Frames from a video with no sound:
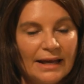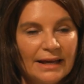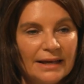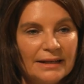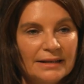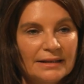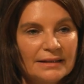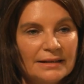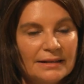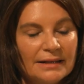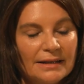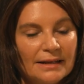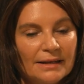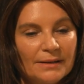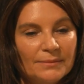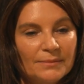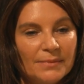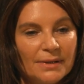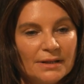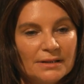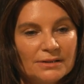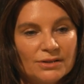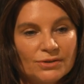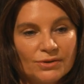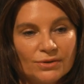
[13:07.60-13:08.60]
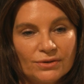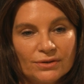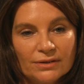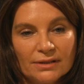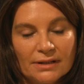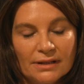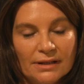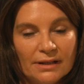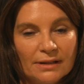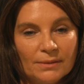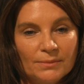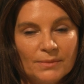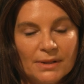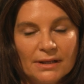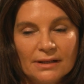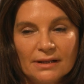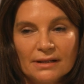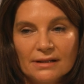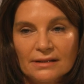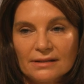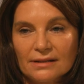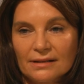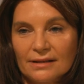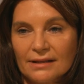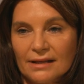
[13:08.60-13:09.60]
And certainly the
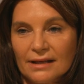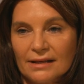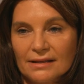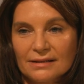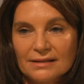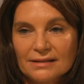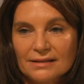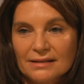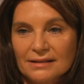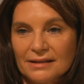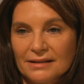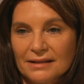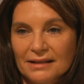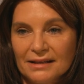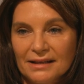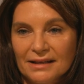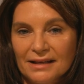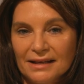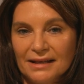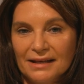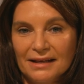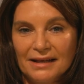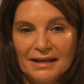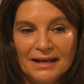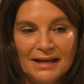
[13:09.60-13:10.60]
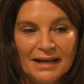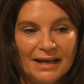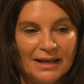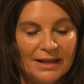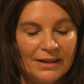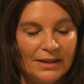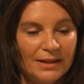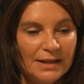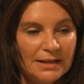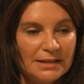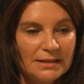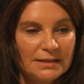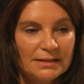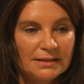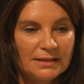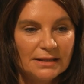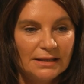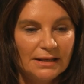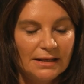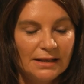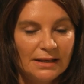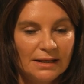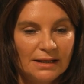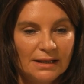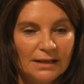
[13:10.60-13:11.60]
minute that they
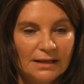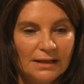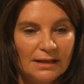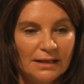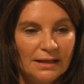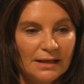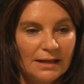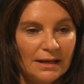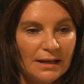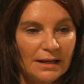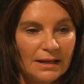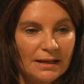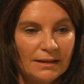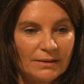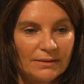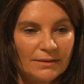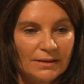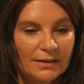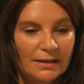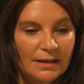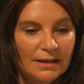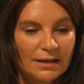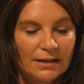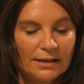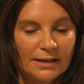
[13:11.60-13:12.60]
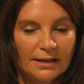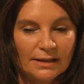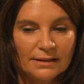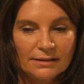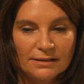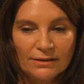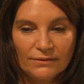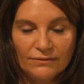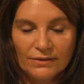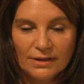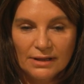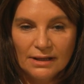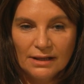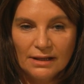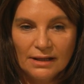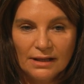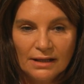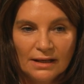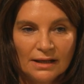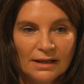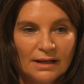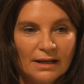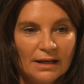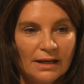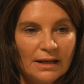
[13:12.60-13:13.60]
see the
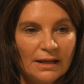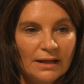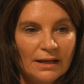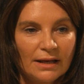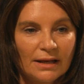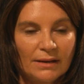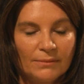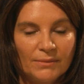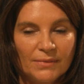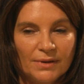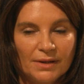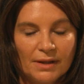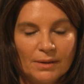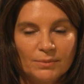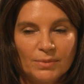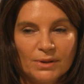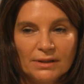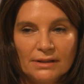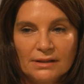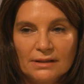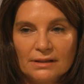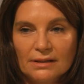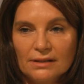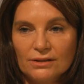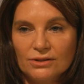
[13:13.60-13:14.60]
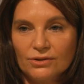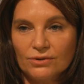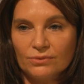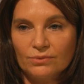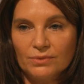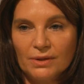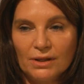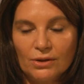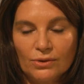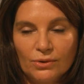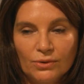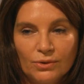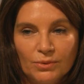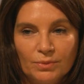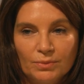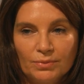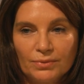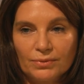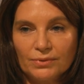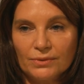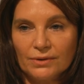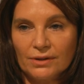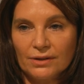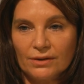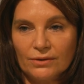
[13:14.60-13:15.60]
connectivity, the ability to recoup
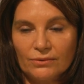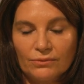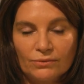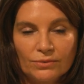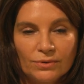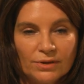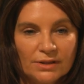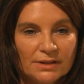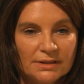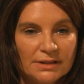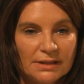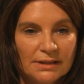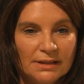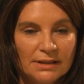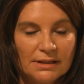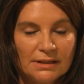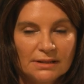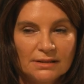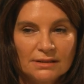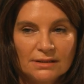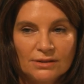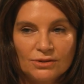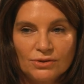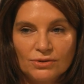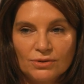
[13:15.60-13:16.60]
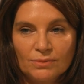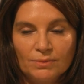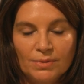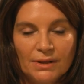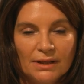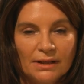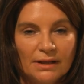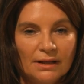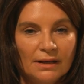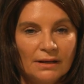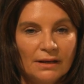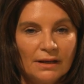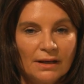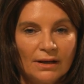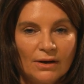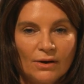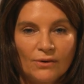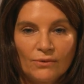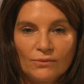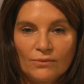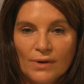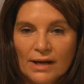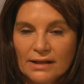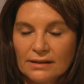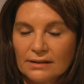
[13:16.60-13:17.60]
royalties, to be
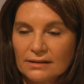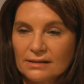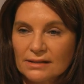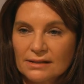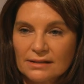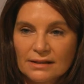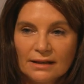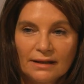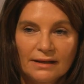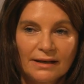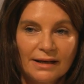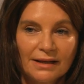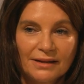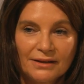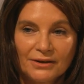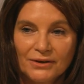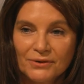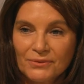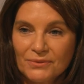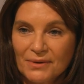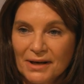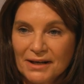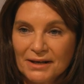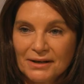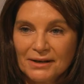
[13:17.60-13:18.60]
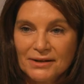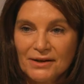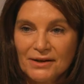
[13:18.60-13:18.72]
sitting there right